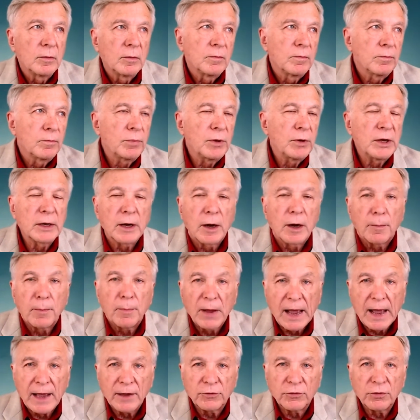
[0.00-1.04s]
being a
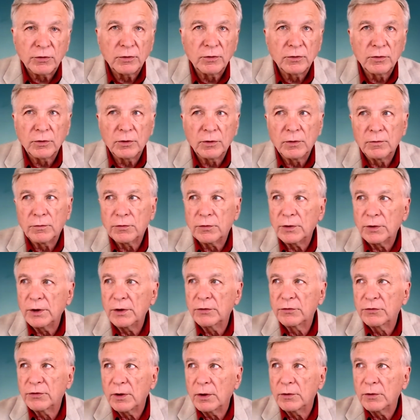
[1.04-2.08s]
passenger and free
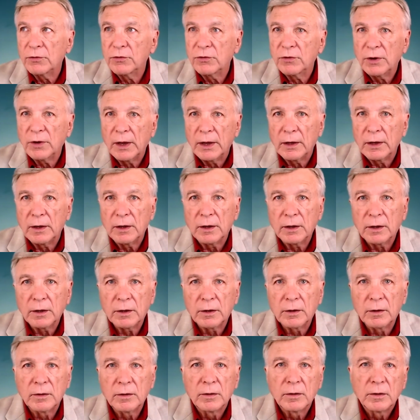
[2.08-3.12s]

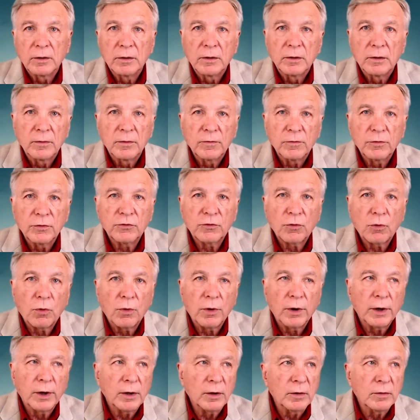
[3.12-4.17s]
associating,
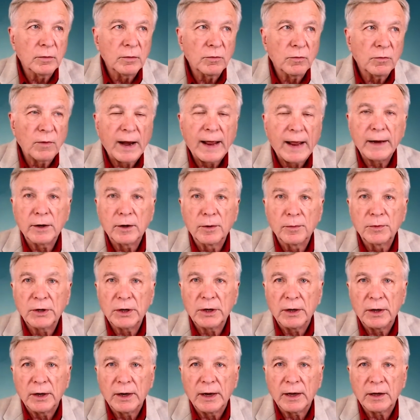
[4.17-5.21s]
storing random
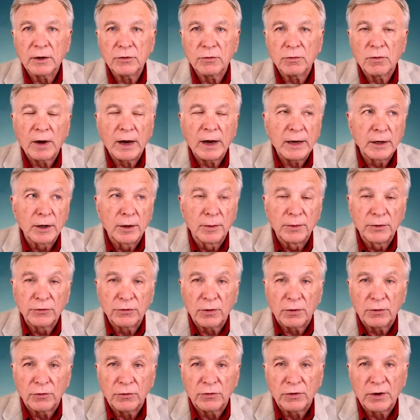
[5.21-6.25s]
connections, random
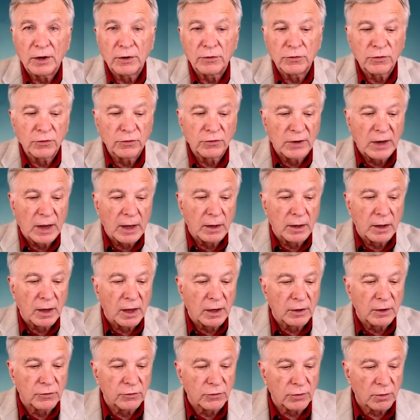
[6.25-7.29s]
associations, not
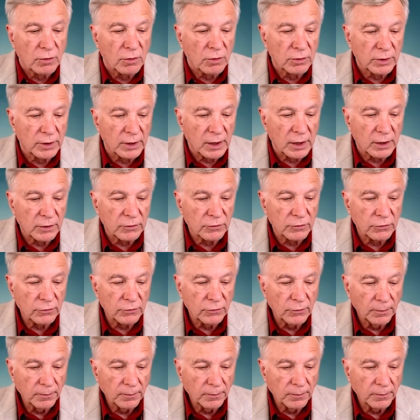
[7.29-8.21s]
logical connections.